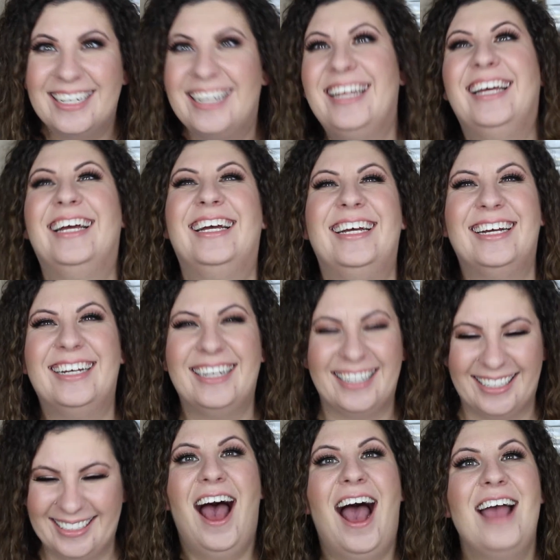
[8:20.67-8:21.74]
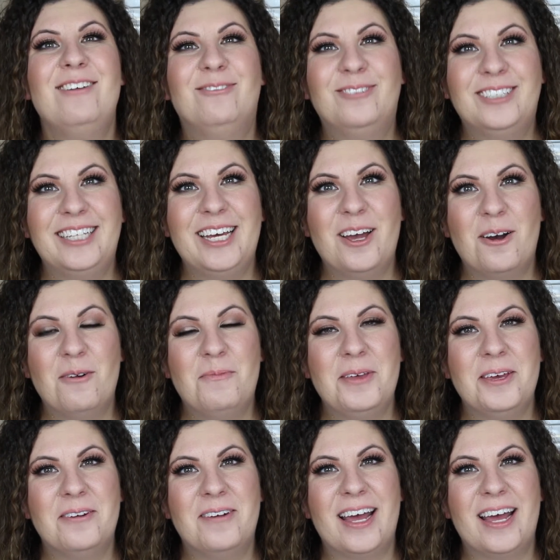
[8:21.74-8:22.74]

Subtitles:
I really hope you